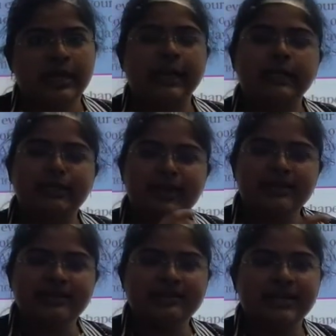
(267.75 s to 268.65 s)
It
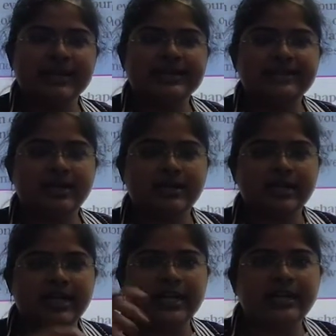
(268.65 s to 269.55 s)
means it's
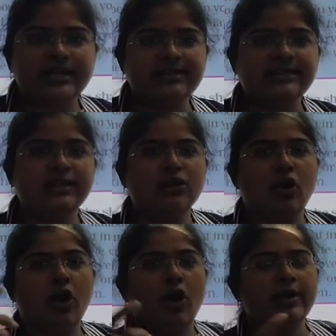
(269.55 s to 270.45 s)
a decreasing
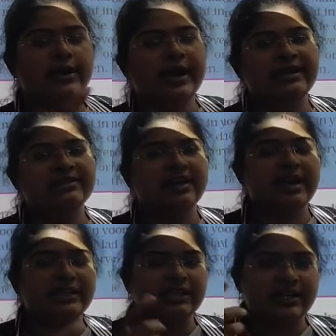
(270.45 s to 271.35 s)
or it's
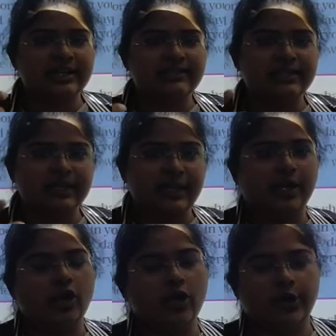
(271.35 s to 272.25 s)
a increasing
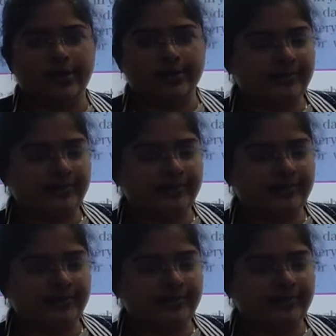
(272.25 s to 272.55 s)
in order.